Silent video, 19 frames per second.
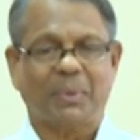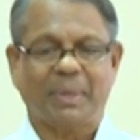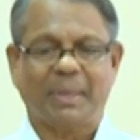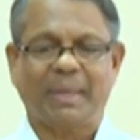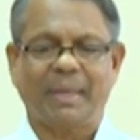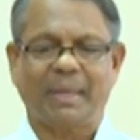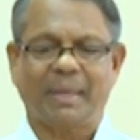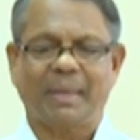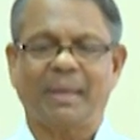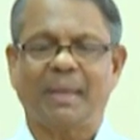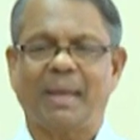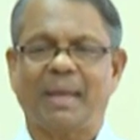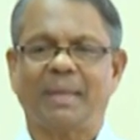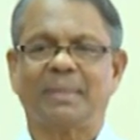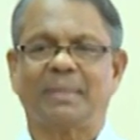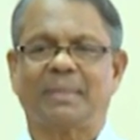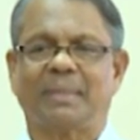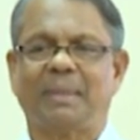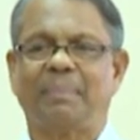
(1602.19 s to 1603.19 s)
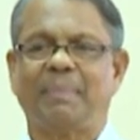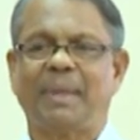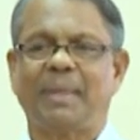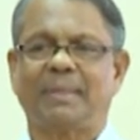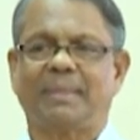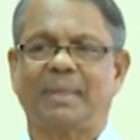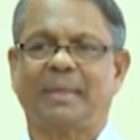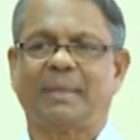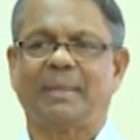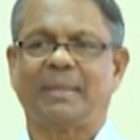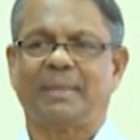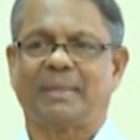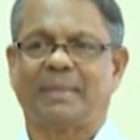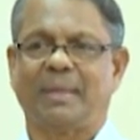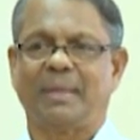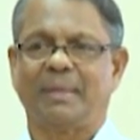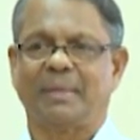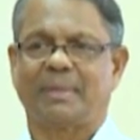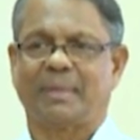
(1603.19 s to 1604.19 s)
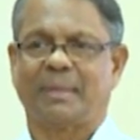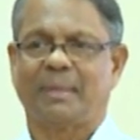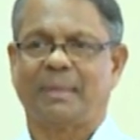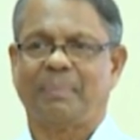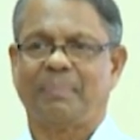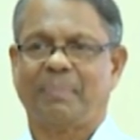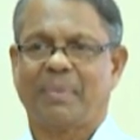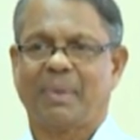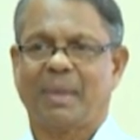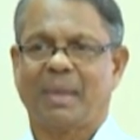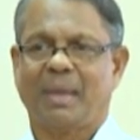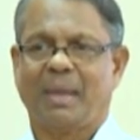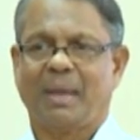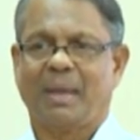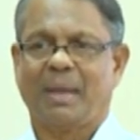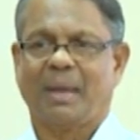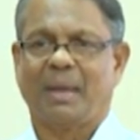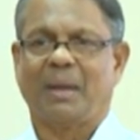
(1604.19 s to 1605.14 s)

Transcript: Now, you know, here lies the basic distinction.